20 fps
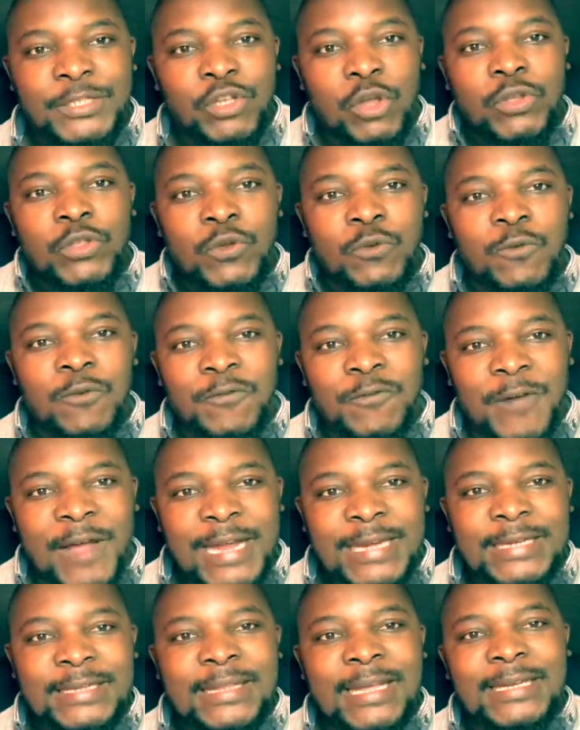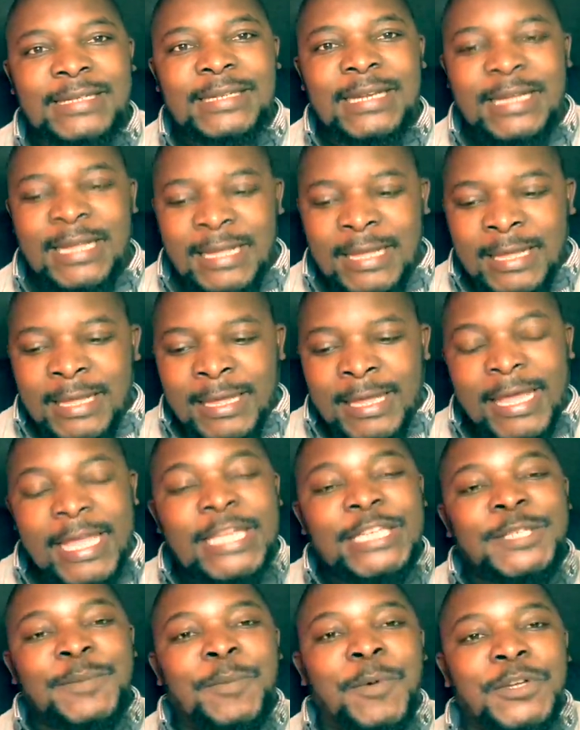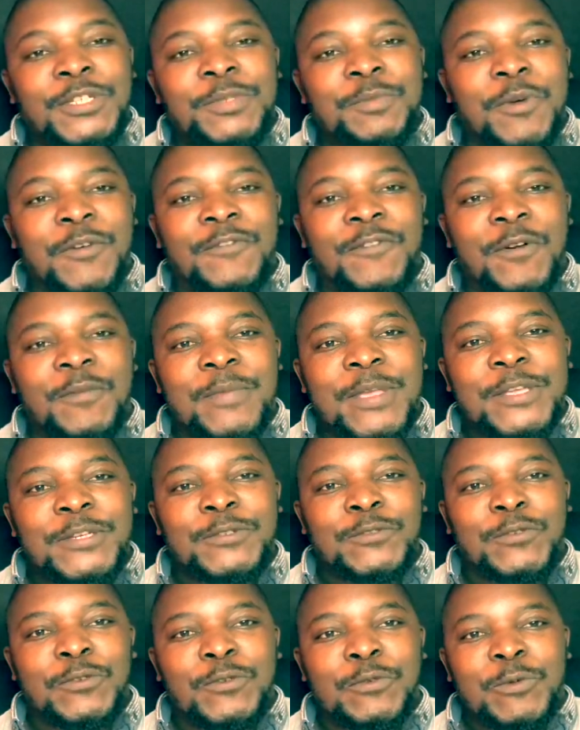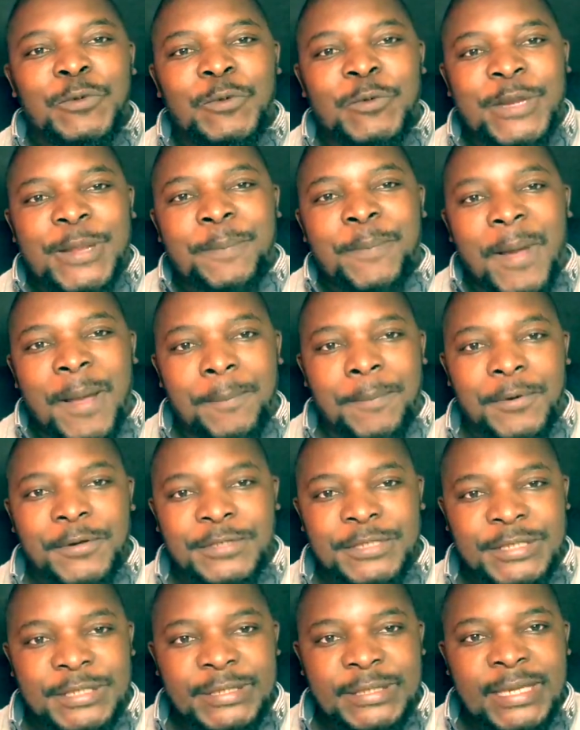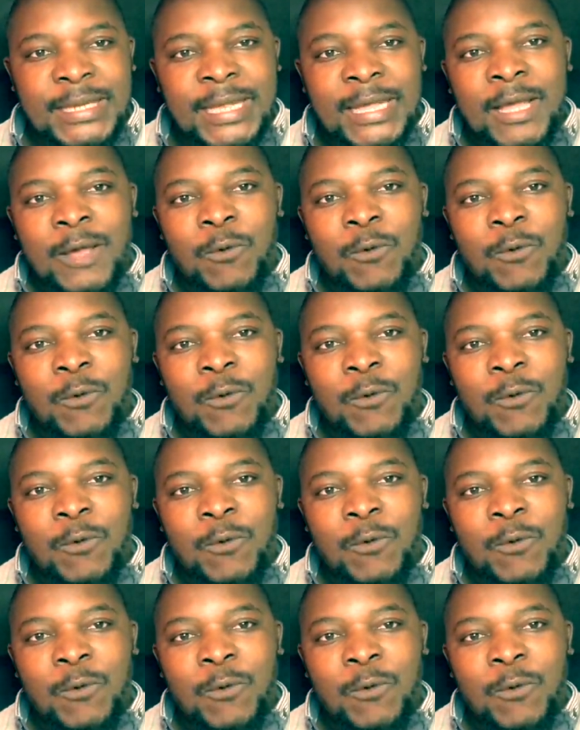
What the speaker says: So you will find that it's possible for me to repurpose